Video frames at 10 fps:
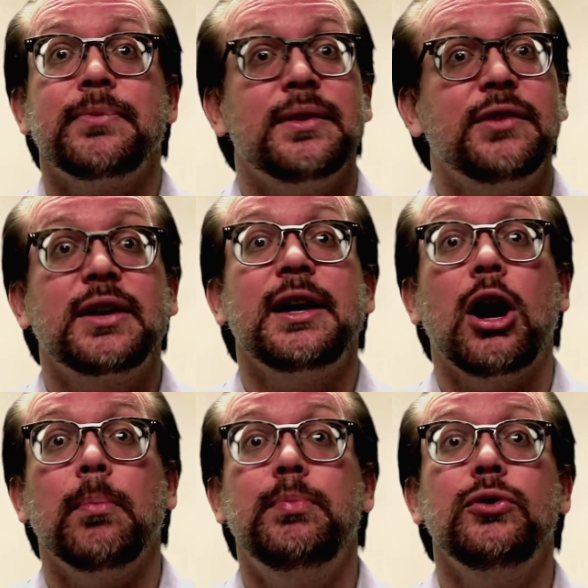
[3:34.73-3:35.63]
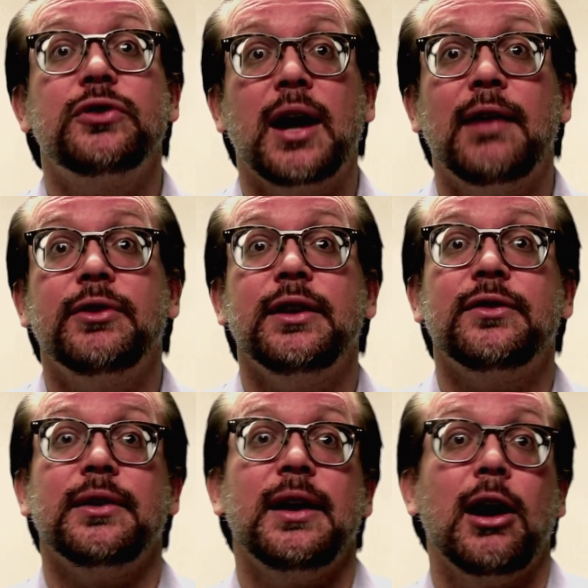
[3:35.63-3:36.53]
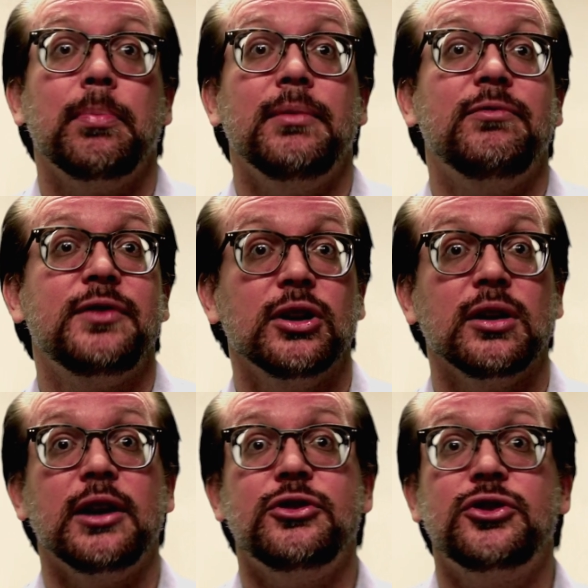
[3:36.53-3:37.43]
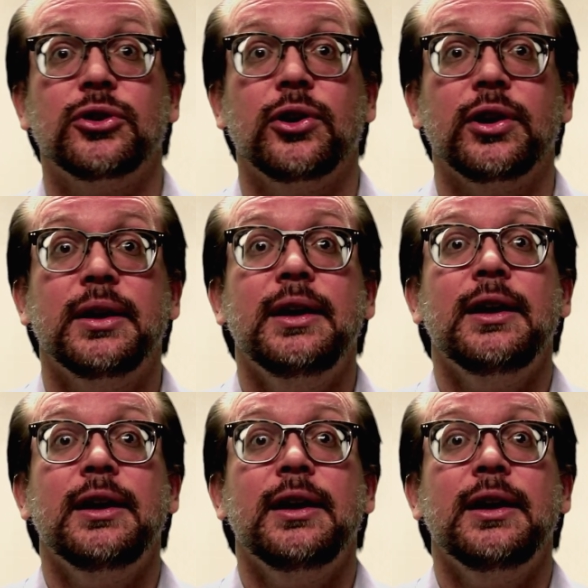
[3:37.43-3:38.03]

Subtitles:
This can help boost confidence and help them feel assured